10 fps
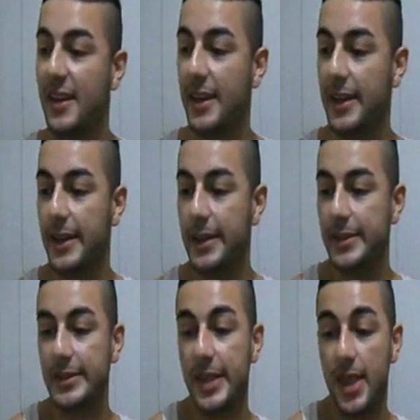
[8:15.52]

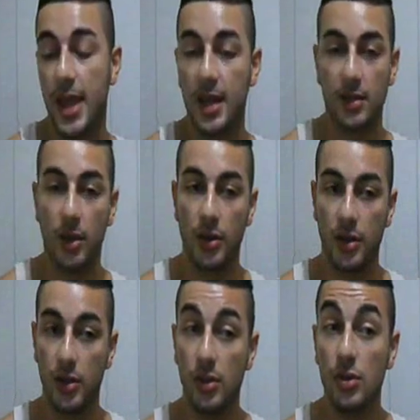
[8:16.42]
And then I'd go on a
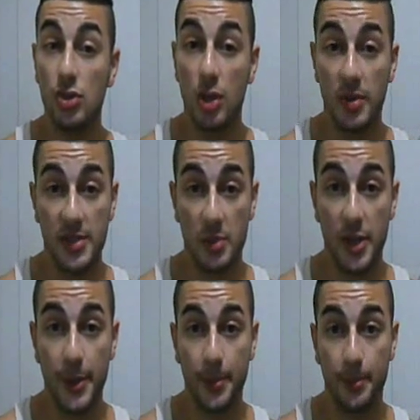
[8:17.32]
huge shopping
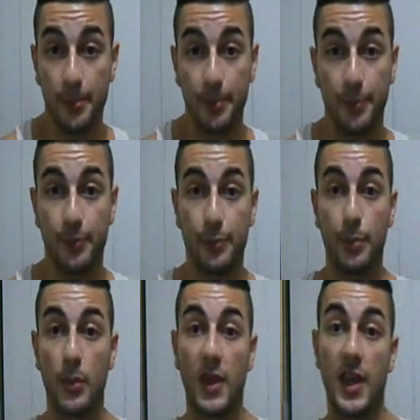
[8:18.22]
spree,
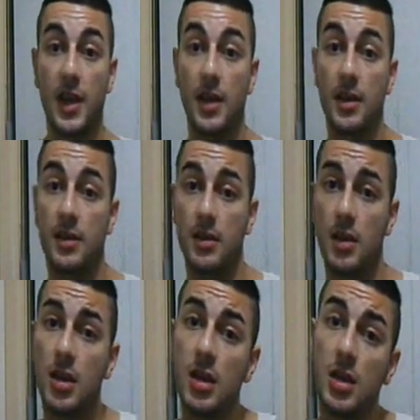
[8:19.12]
and
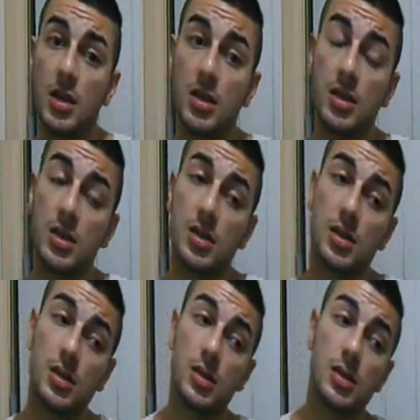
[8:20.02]
then
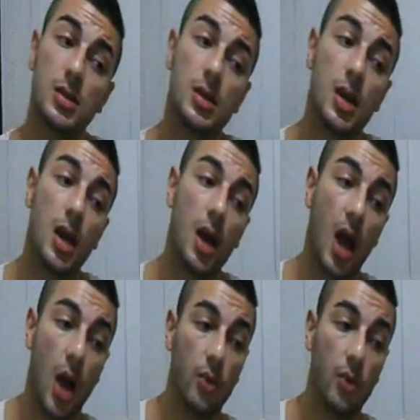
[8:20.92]
I